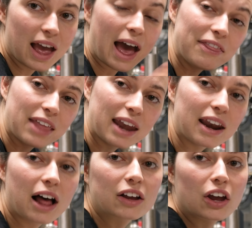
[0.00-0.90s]
and then
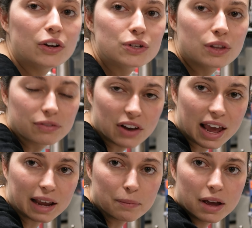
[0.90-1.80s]
I'll go to the
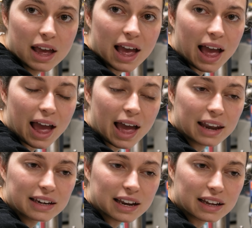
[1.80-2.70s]
flame
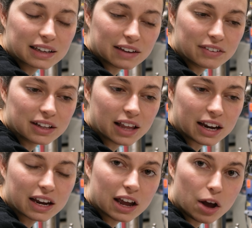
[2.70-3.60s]
and give it
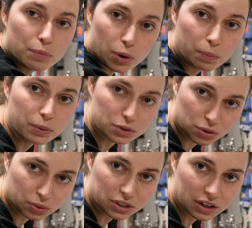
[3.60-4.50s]
like a proper
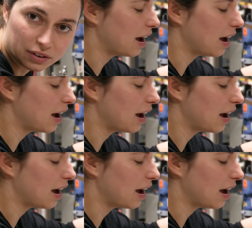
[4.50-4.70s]
solder.